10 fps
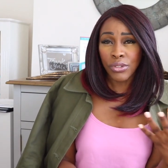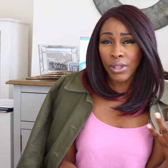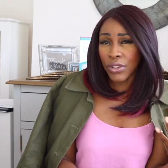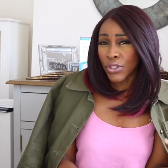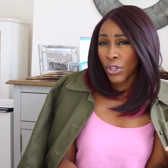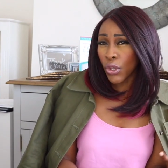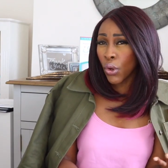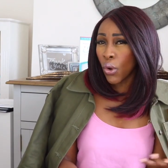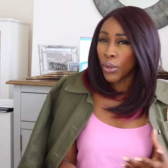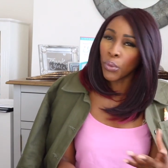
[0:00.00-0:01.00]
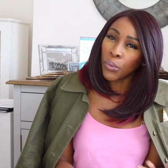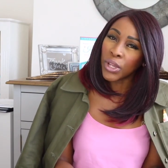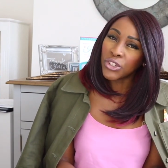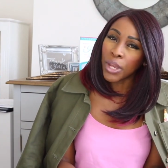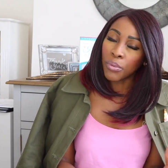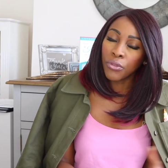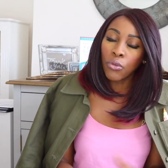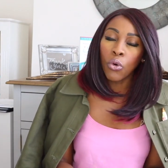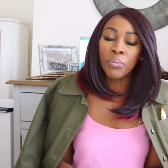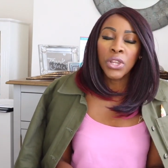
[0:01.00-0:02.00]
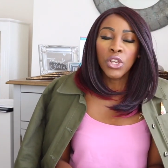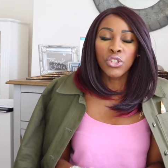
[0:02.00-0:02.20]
insecure in one way, shape, or form.